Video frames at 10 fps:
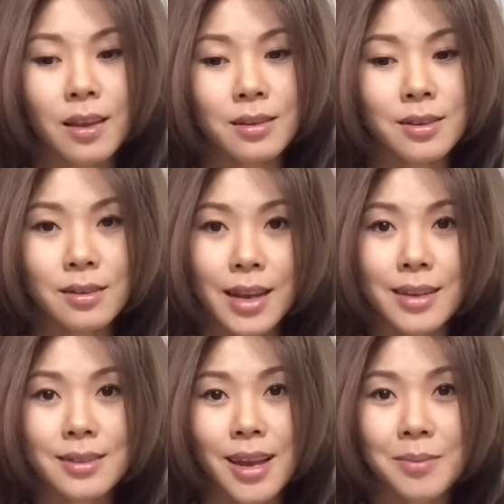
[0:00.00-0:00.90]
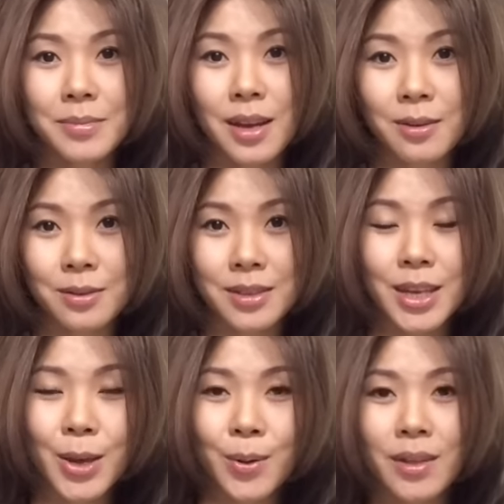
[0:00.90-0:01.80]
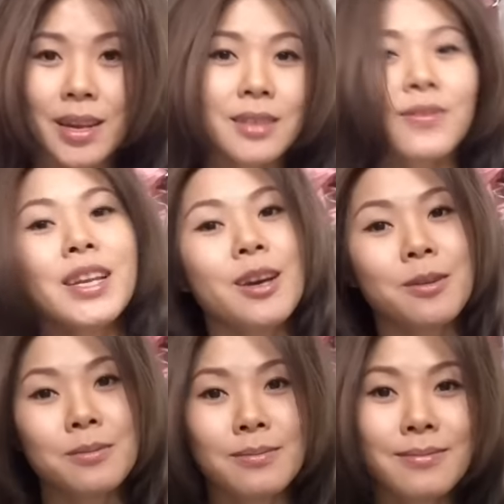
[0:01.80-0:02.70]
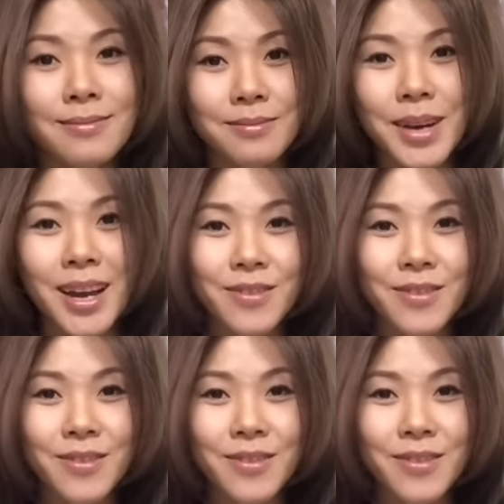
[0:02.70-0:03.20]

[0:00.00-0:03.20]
until next time, I'll see you in the next video. Bye